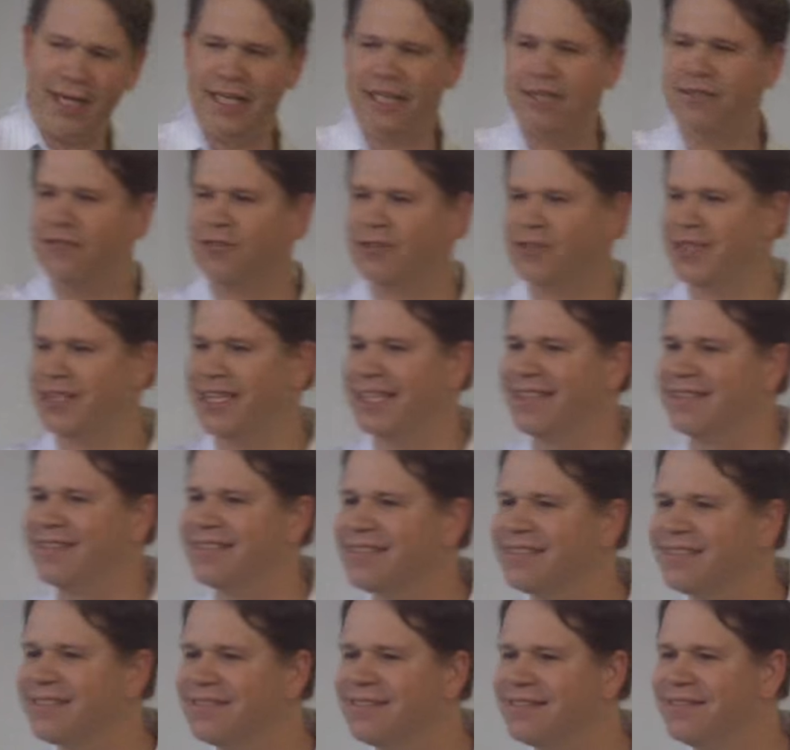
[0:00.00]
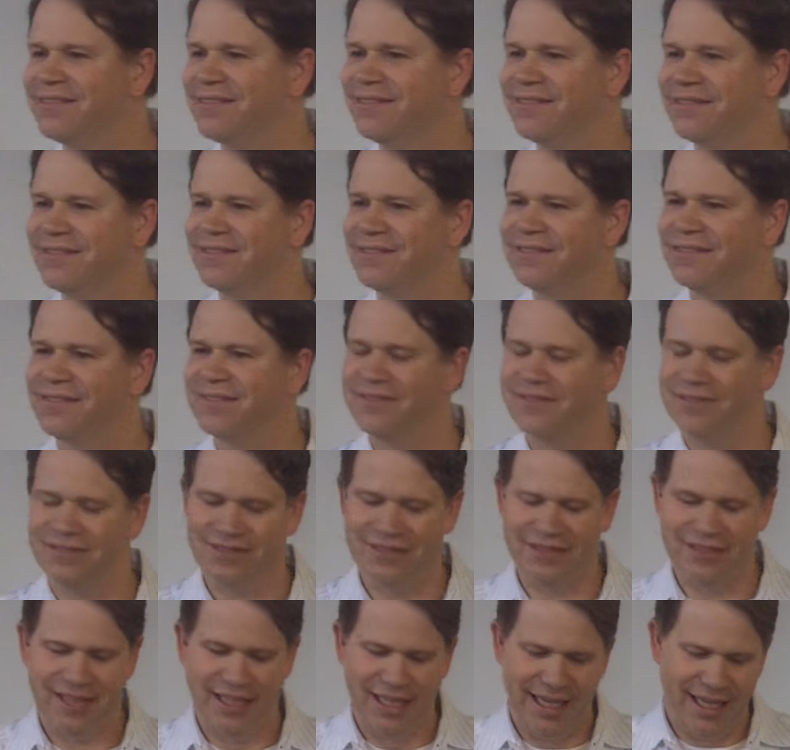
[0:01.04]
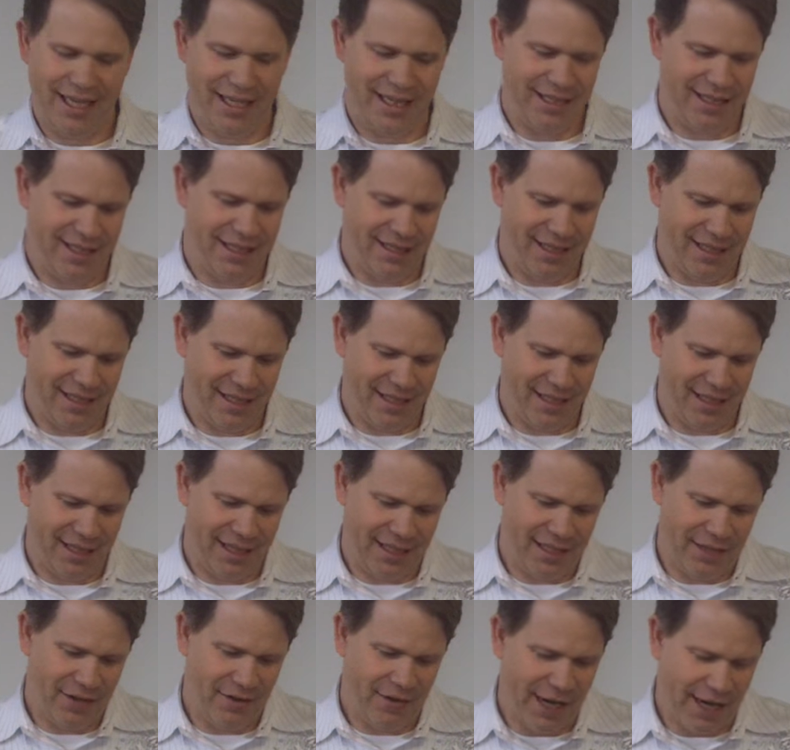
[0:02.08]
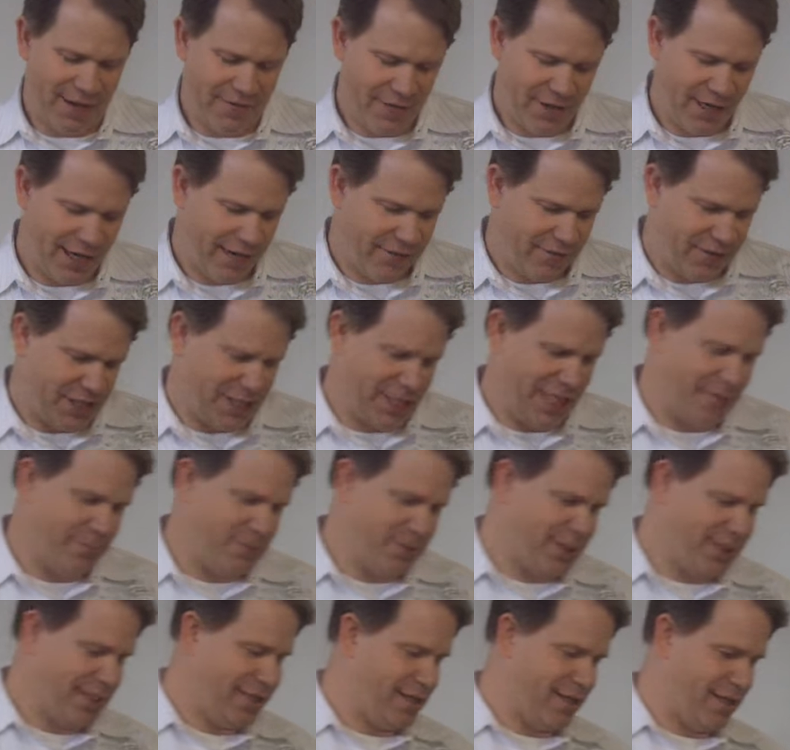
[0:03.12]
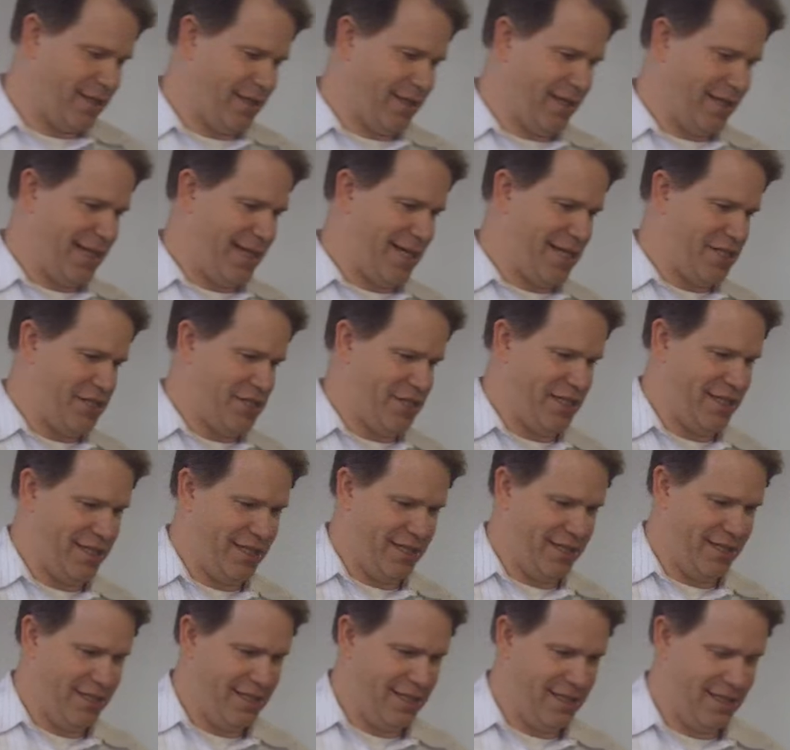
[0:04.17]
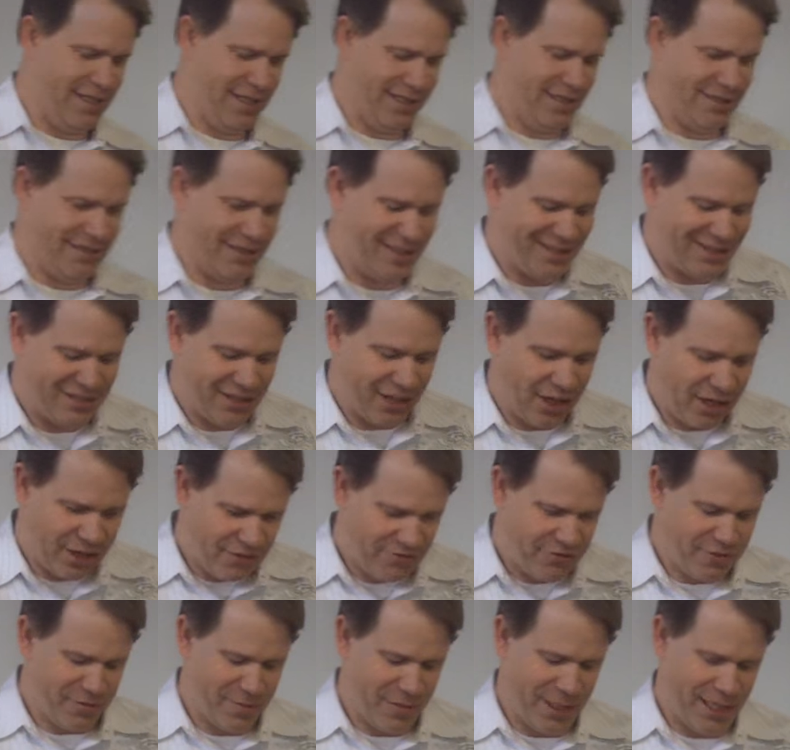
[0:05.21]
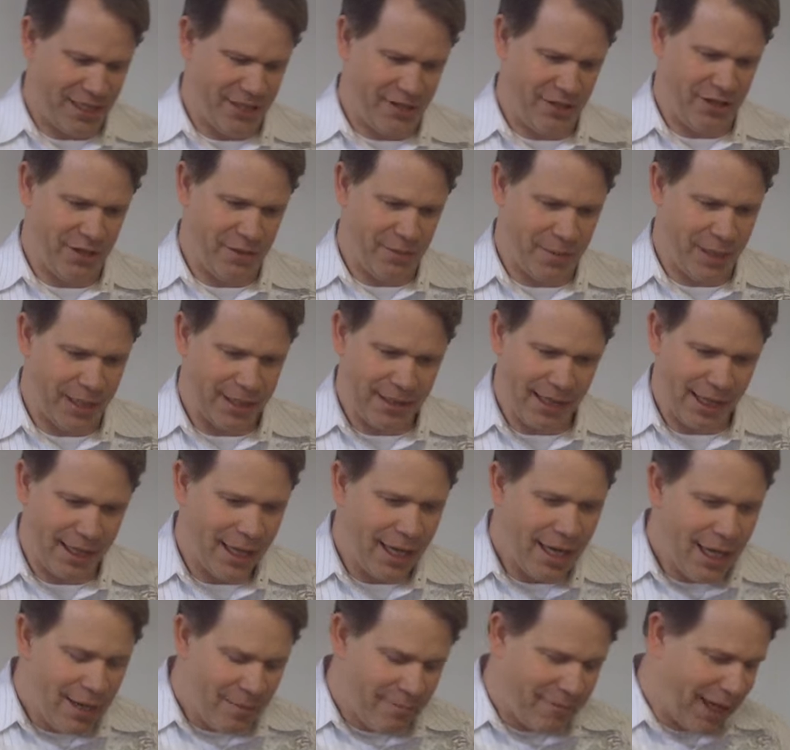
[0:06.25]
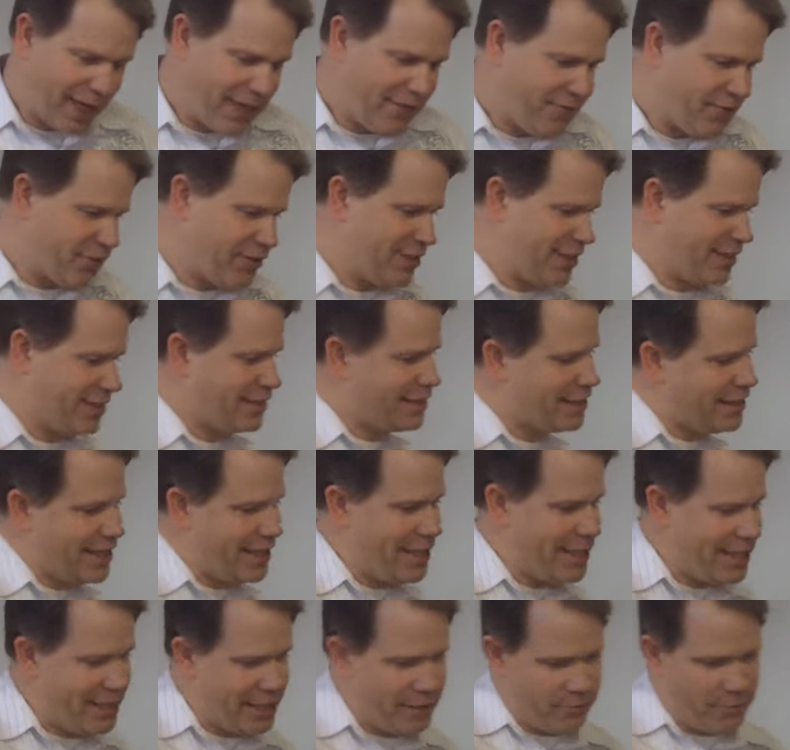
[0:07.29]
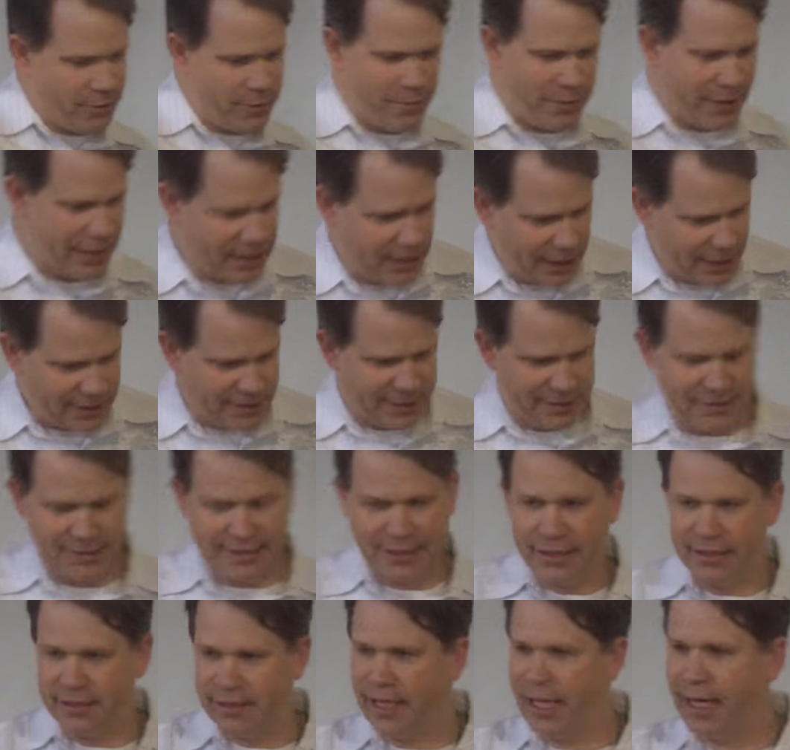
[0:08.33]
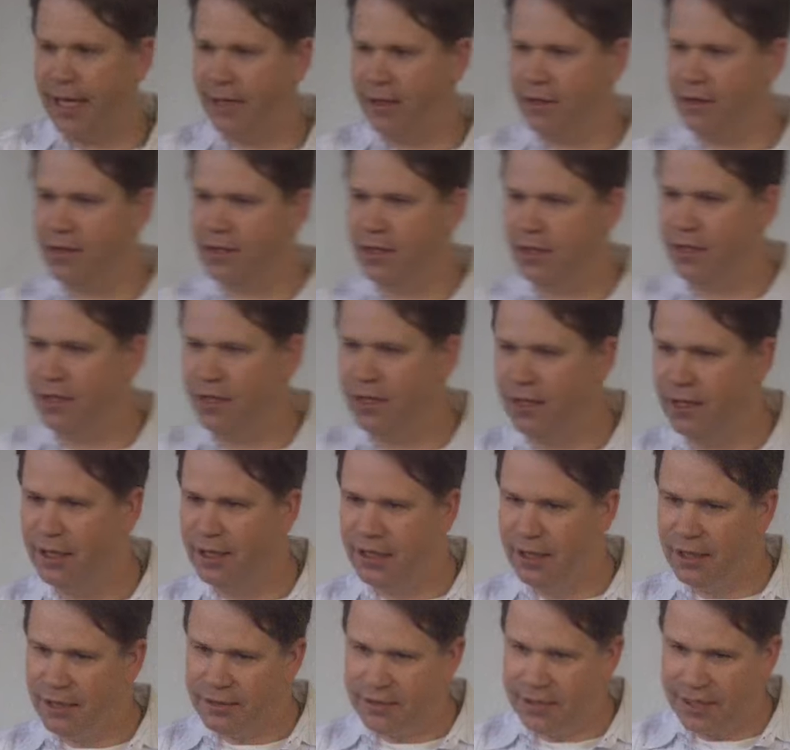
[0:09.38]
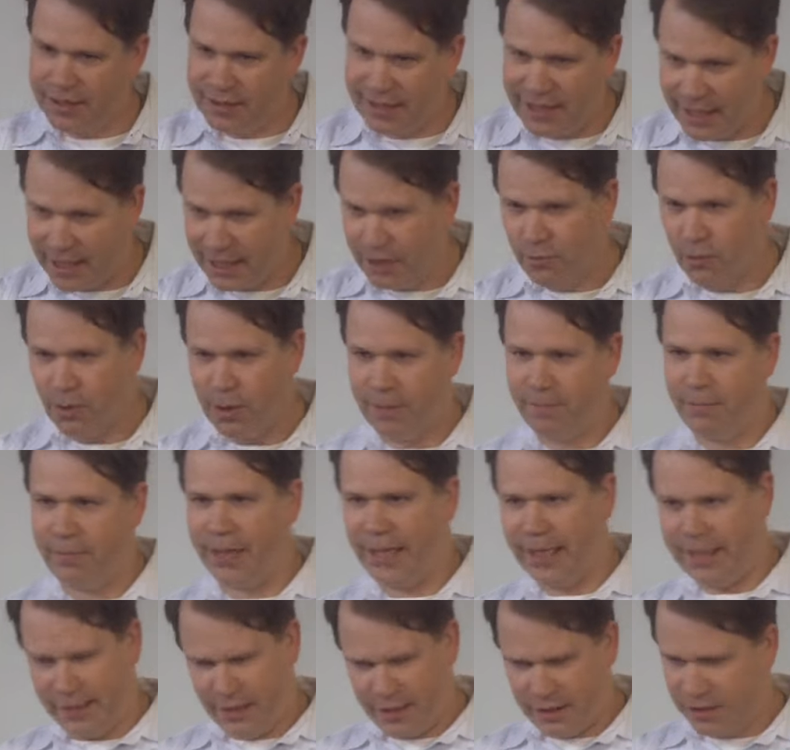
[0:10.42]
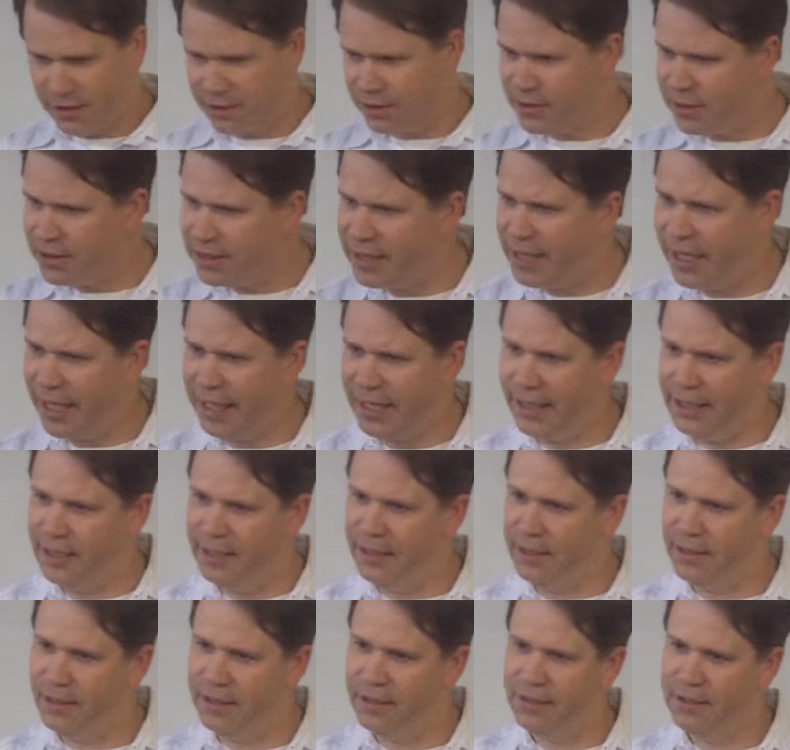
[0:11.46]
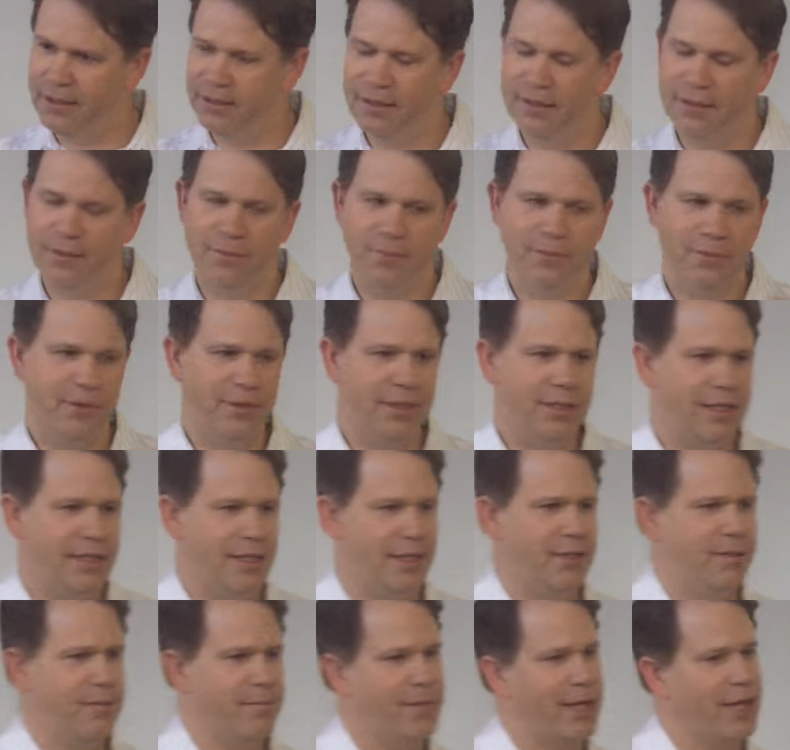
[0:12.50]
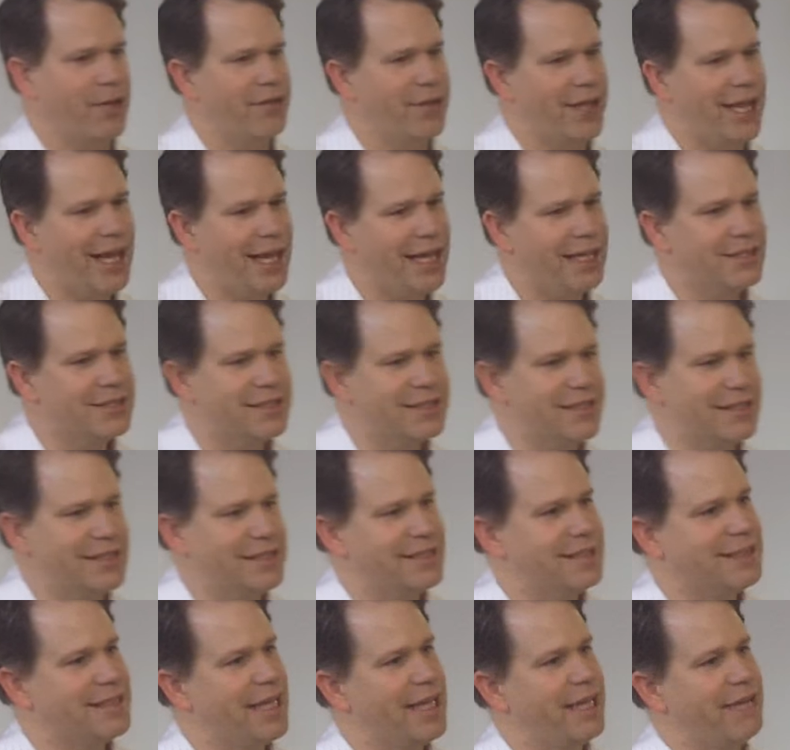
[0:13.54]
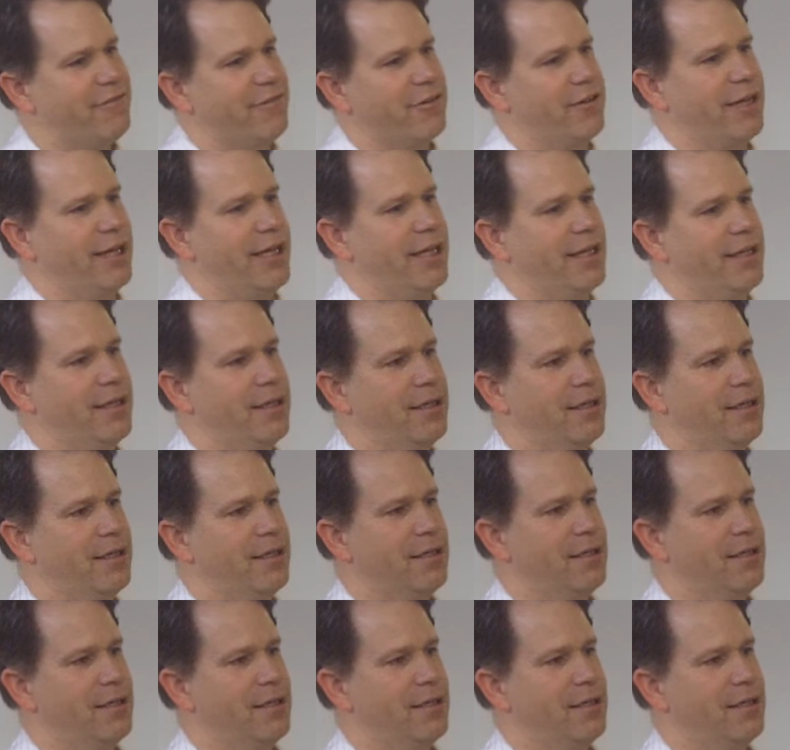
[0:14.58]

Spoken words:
mindfulness. And I know I've attempted it on occasion. It's hard for me to do, but like mindfulness in eating would be like to sit down, to take one bite, to look at it, put it in your mouth, actually savor it,